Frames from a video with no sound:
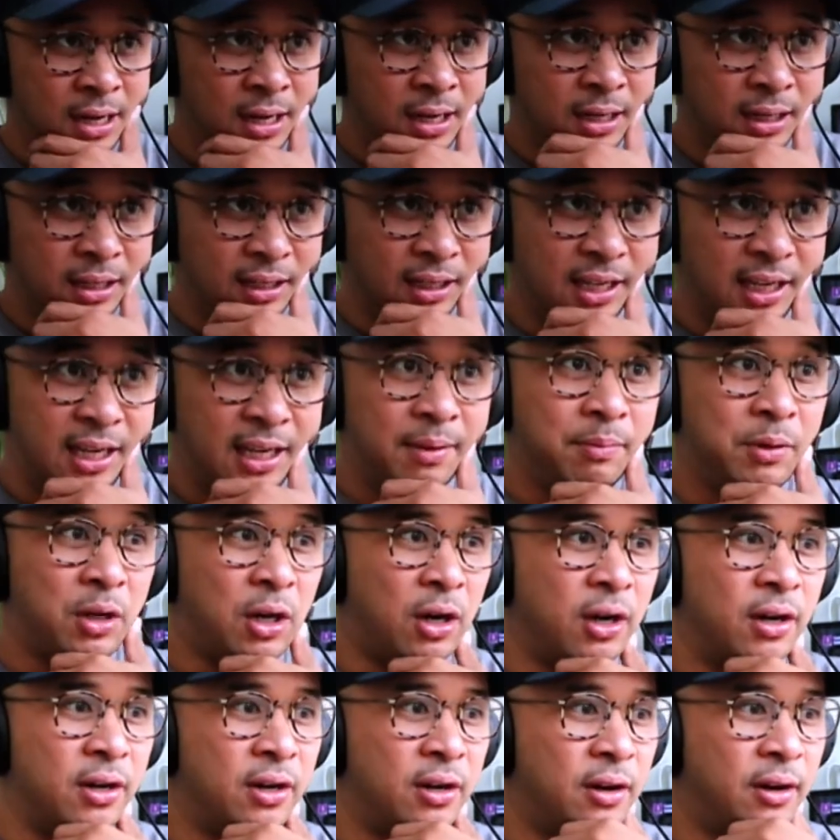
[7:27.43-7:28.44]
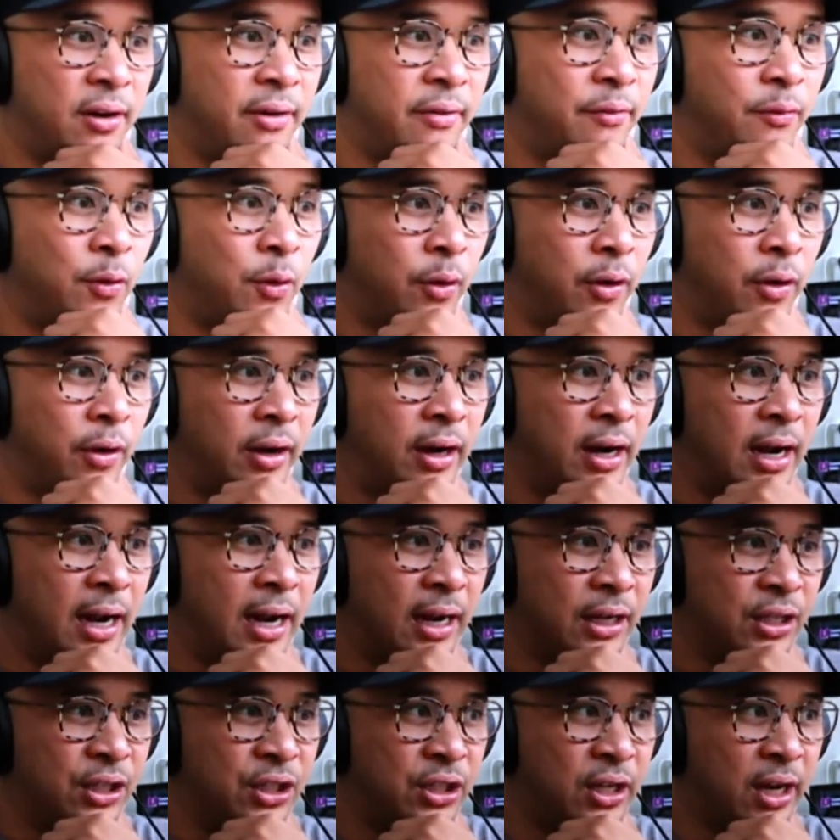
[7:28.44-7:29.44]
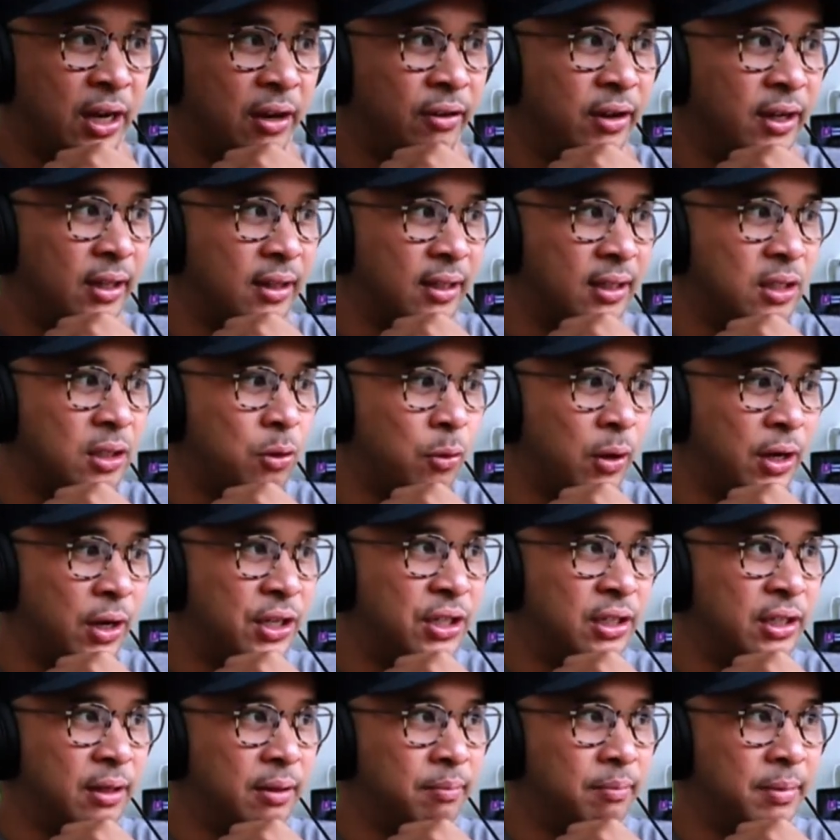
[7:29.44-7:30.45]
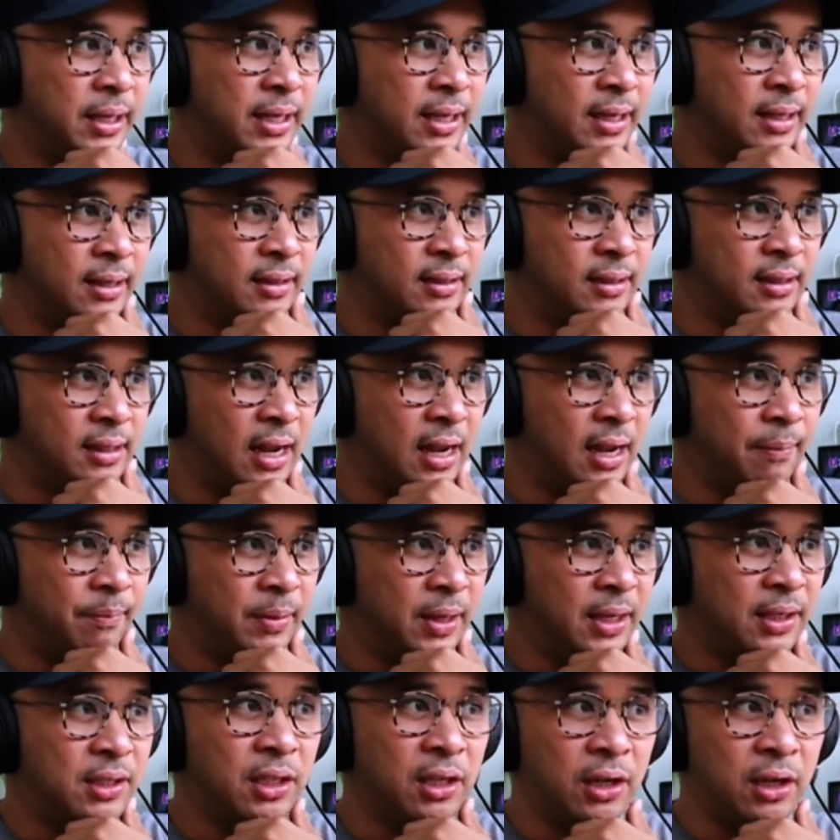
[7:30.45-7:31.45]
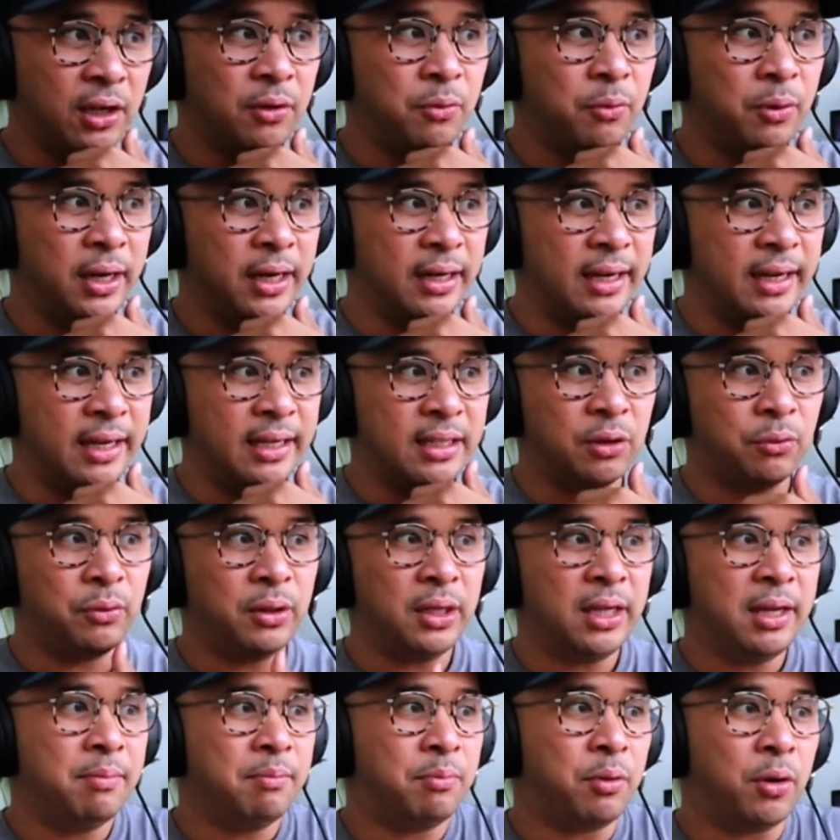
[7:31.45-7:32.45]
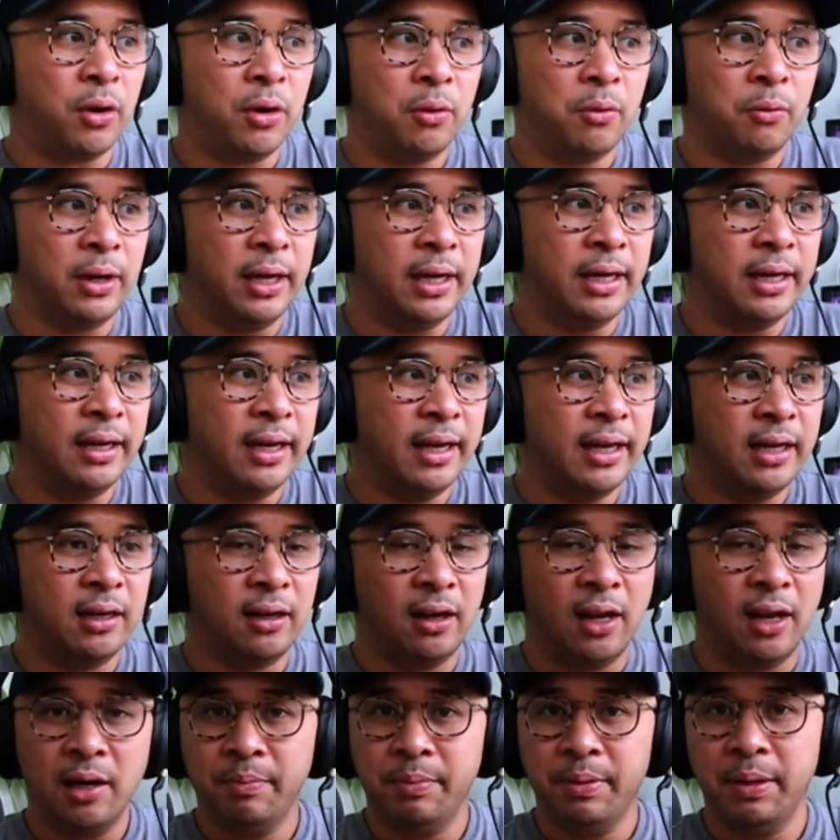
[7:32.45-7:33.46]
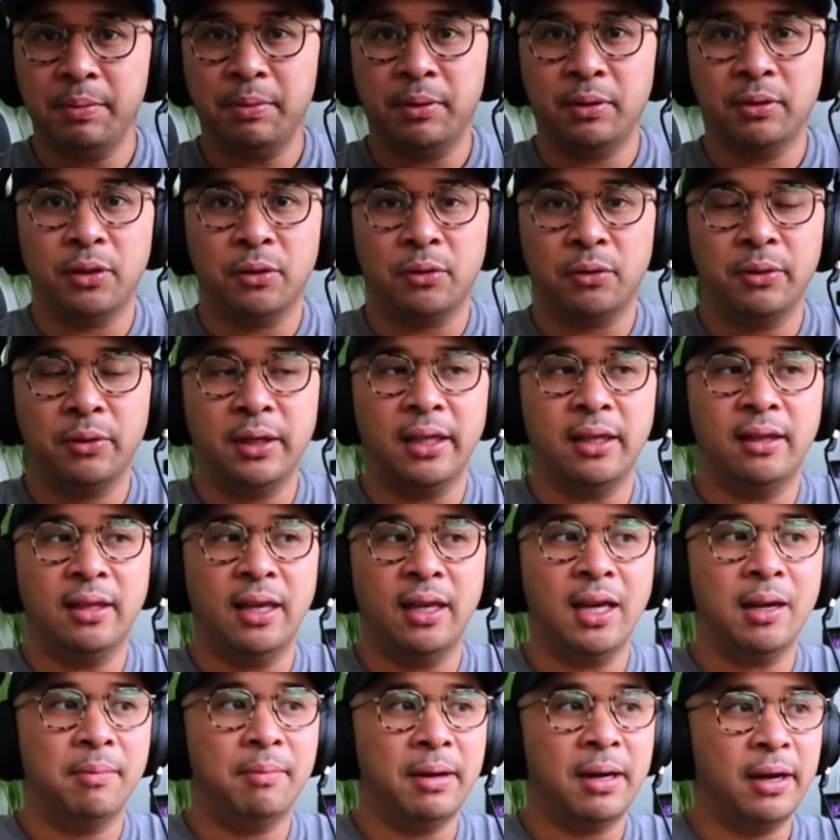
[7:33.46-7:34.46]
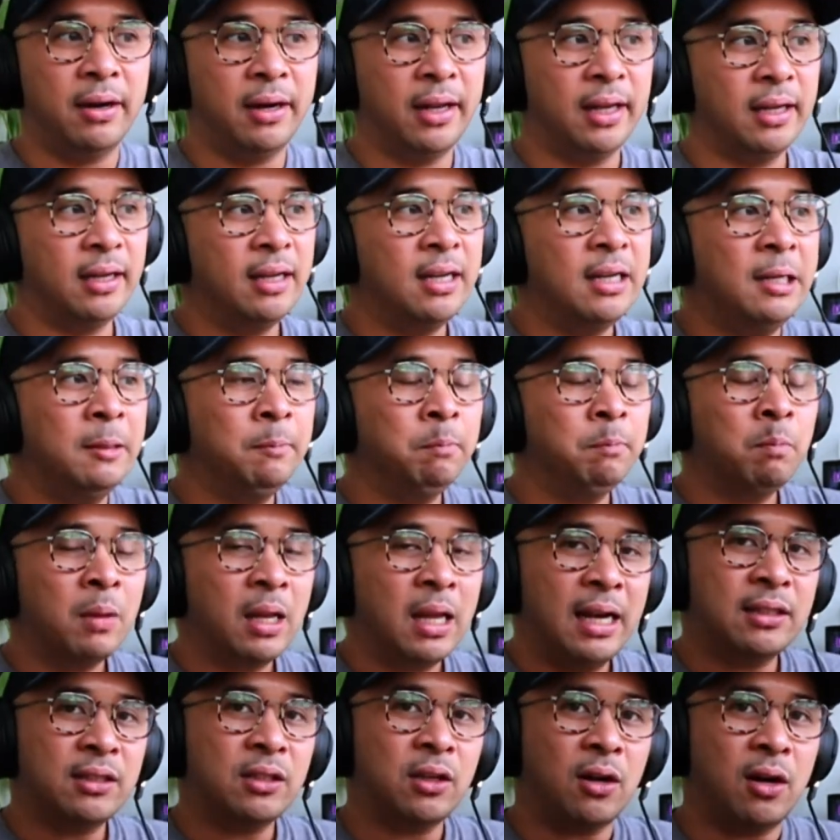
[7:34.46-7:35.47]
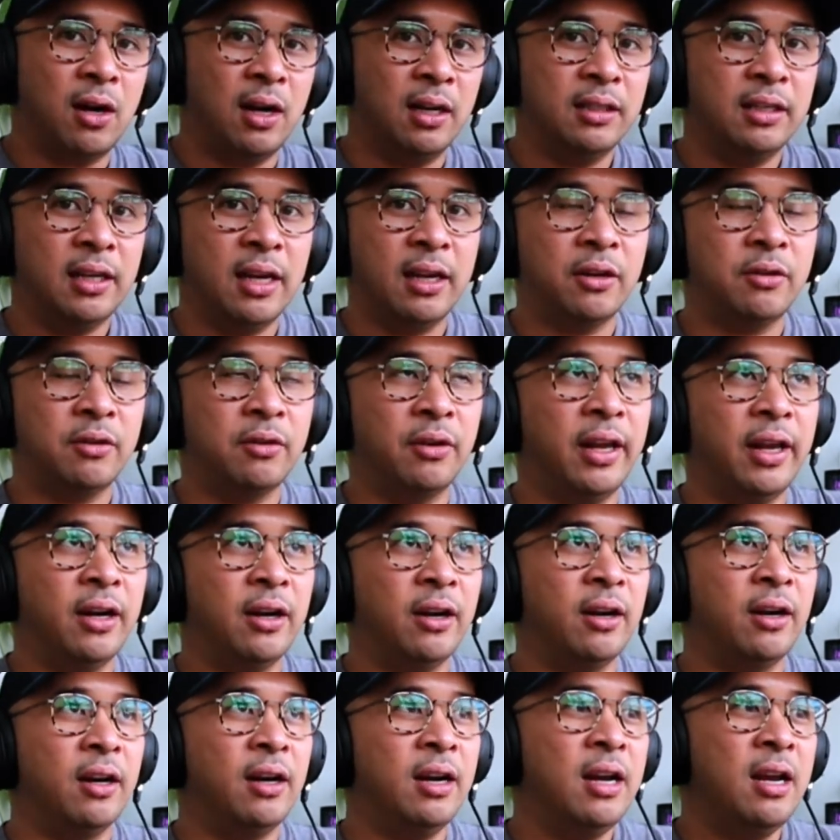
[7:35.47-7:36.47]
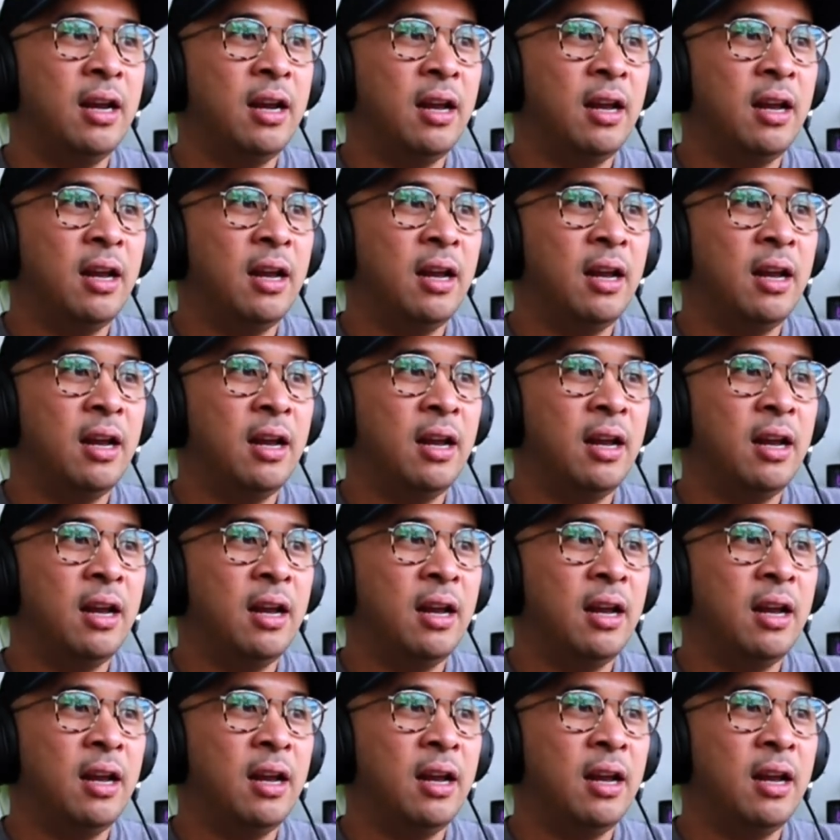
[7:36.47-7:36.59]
Liam Gardner for sharing this question, because it's a good one. It's a really important one. And a lot of people don't really think about it as a content creator,